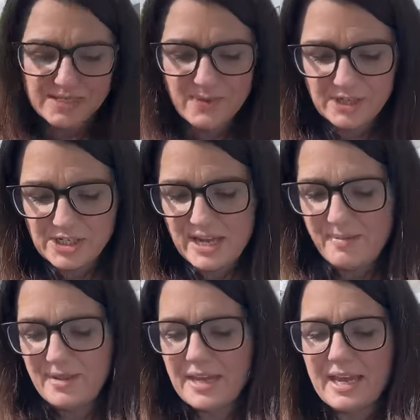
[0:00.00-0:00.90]
So actually
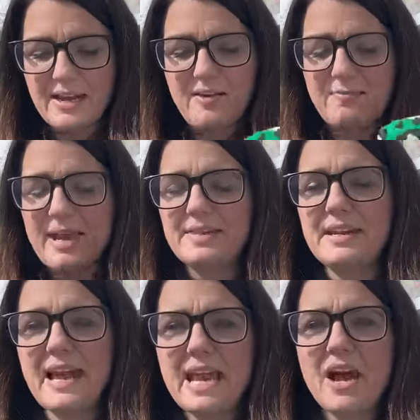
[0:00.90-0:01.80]
I'm thinking I've made the
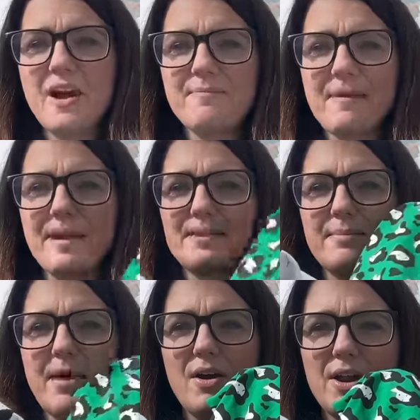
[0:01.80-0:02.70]
Naya, I've made the
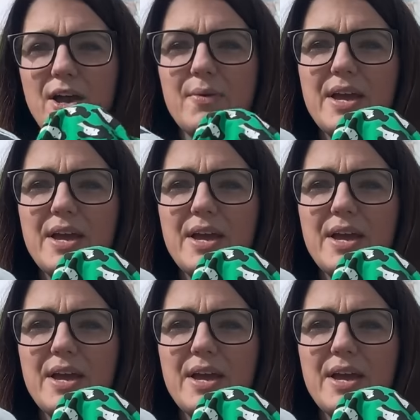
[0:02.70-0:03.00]
Marlowe,